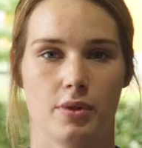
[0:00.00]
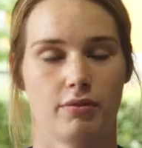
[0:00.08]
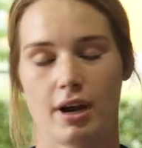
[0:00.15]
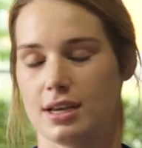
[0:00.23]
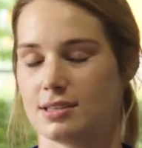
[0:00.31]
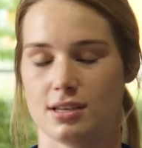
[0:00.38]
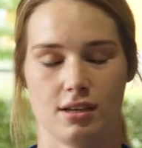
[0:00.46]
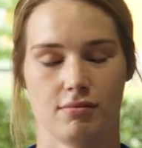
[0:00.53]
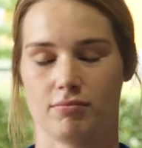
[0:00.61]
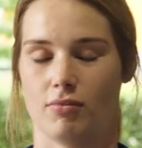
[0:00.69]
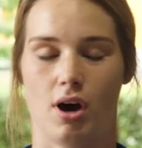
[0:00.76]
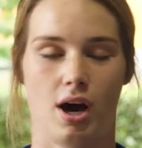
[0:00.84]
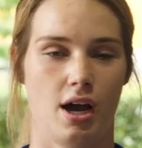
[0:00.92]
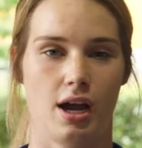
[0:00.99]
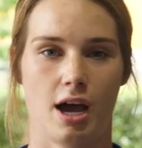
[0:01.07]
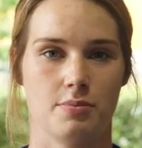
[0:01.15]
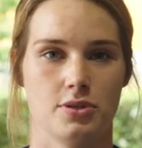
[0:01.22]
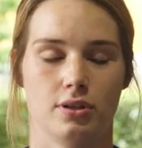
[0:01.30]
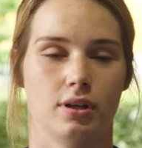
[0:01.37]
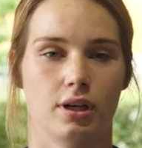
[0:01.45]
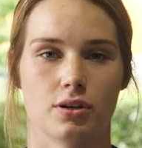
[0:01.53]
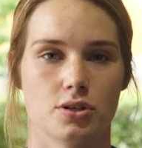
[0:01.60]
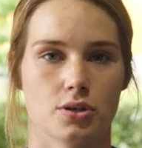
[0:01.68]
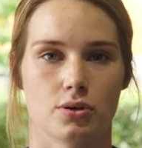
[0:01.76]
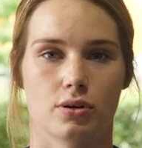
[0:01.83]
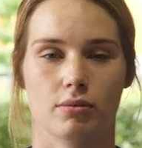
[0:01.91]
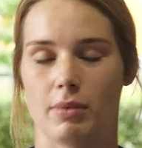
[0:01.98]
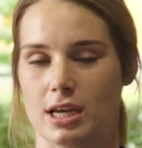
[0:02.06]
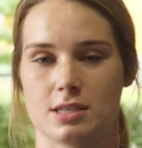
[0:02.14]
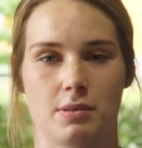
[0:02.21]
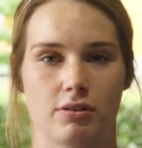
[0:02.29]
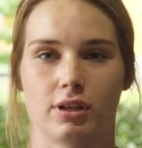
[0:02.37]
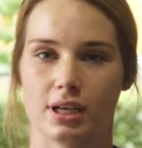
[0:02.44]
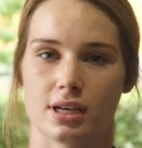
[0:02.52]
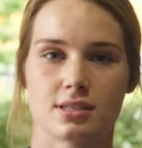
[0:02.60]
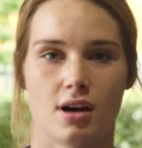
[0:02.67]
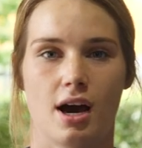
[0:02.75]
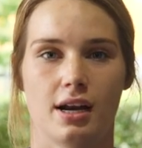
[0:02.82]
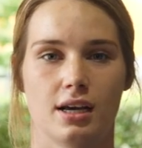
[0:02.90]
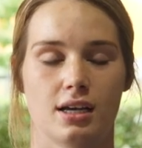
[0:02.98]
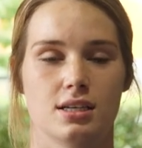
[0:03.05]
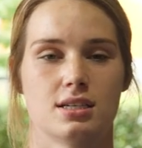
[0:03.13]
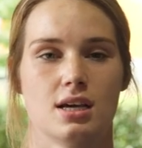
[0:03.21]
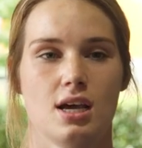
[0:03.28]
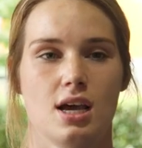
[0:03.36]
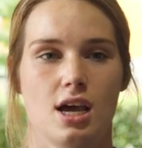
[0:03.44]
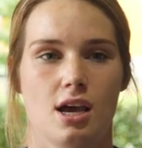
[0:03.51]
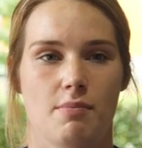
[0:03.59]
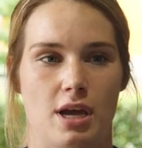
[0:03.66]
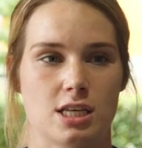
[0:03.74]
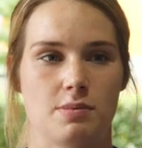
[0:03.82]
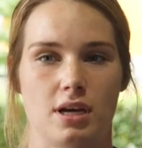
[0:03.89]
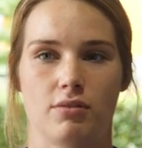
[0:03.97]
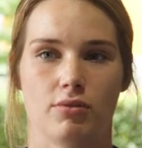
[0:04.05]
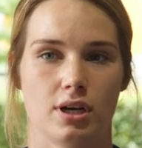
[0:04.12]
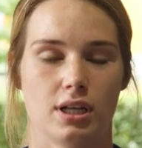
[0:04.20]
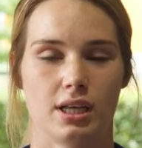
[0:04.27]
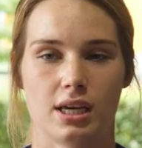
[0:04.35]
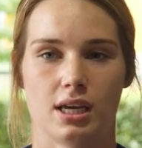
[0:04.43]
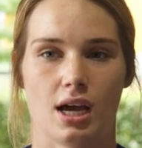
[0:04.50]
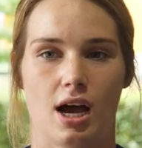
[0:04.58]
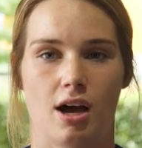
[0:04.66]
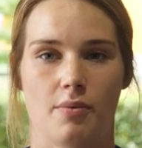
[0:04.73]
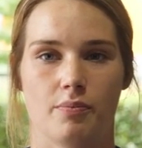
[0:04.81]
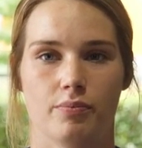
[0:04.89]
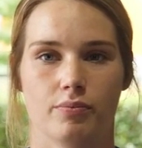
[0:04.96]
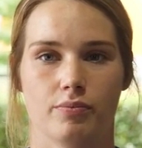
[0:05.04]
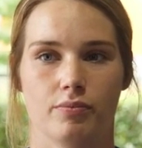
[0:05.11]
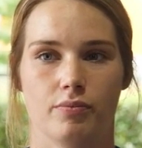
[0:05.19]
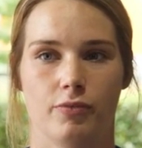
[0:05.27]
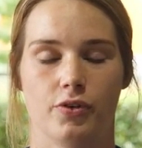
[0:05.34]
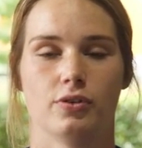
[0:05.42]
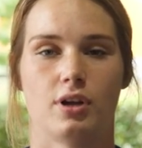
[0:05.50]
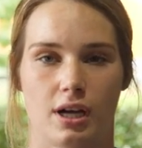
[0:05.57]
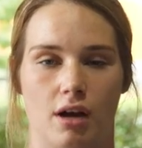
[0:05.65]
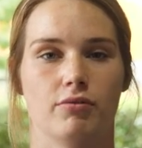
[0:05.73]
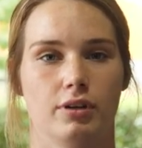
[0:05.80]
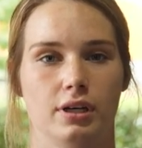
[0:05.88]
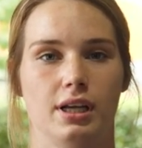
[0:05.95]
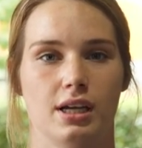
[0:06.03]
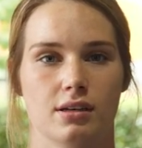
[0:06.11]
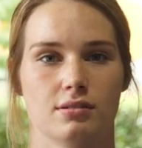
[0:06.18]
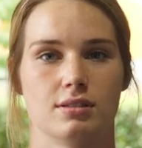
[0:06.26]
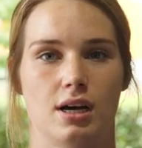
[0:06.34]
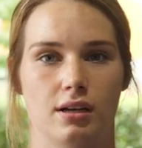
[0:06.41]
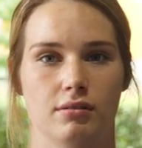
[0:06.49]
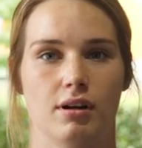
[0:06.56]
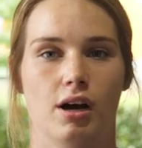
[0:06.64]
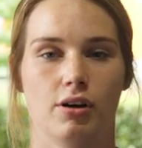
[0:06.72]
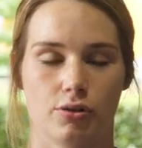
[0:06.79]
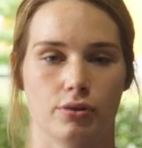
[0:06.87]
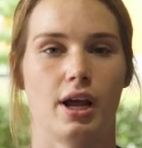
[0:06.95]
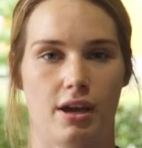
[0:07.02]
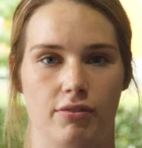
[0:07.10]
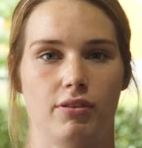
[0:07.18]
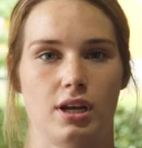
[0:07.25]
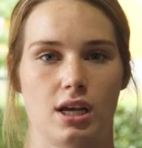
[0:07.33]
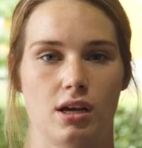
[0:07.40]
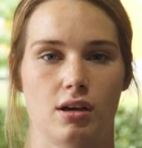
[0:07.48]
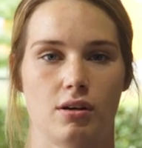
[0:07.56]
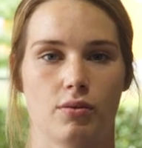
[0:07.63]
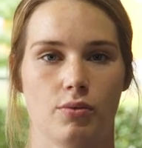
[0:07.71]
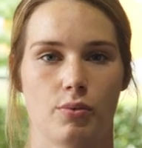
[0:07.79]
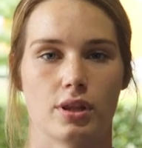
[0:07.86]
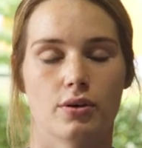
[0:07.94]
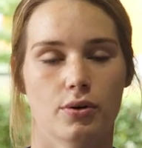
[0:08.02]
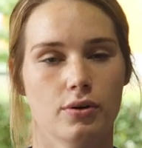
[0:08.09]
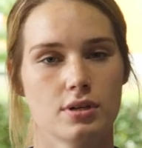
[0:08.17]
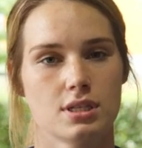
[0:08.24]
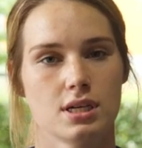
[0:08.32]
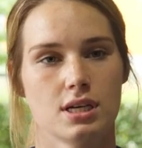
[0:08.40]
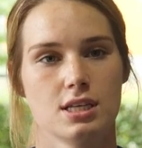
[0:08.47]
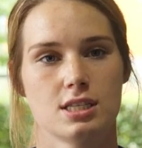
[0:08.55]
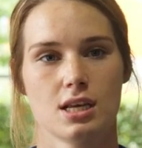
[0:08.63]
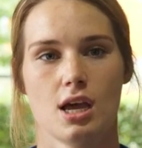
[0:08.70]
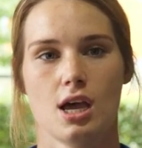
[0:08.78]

The racing I absolutely adore. It makes me really excited, makes me really feel like I've really done a good effort here with the horses.